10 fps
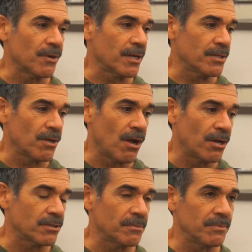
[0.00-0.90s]
great. It's
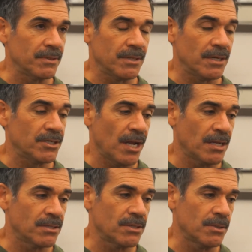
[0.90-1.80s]
awesome. You get a
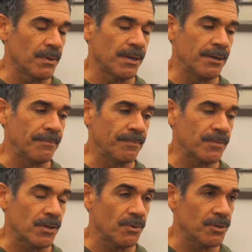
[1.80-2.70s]
chance to um,
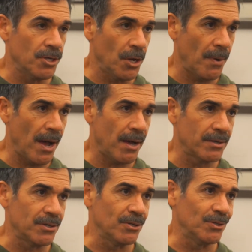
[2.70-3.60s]
you know you go out
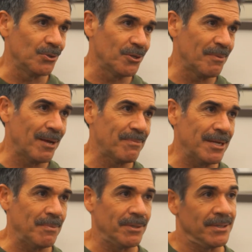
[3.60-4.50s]
and you learn about
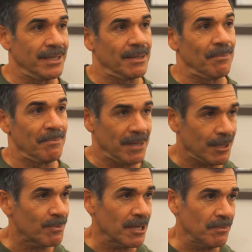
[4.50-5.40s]
people and get to meet
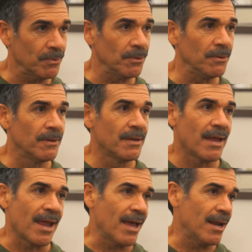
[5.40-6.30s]
people.
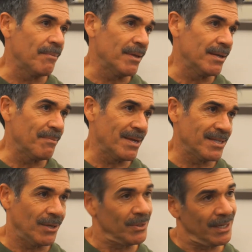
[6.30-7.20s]
And I mean, it may
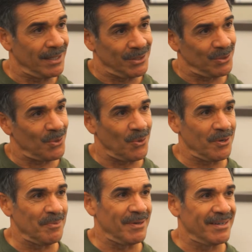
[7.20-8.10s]
sound a little
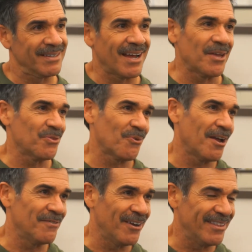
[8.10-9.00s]
corny, but I
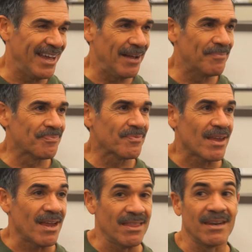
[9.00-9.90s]
thrive on that.
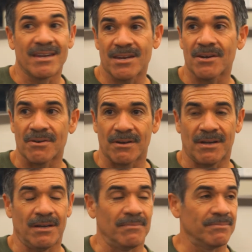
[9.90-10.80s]
And then here,
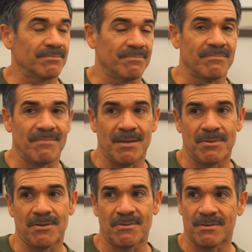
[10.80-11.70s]
um,
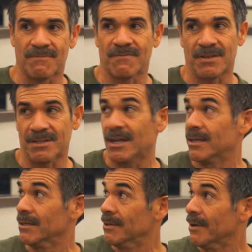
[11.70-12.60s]
maybe you could feel it. I
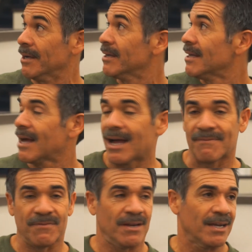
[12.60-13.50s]
don't know. I, I
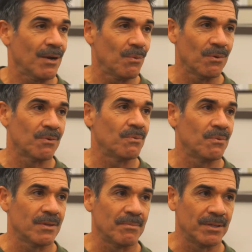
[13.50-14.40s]
feel like I work
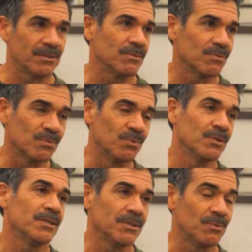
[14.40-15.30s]
with a bunch of
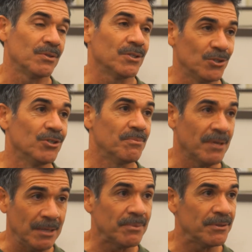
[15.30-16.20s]
really, really good
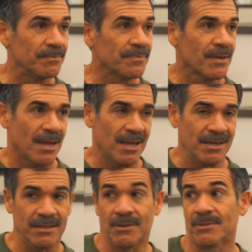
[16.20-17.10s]
people. Mm -hmm. And,
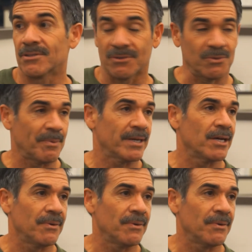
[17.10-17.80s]
it, you know, it starts with my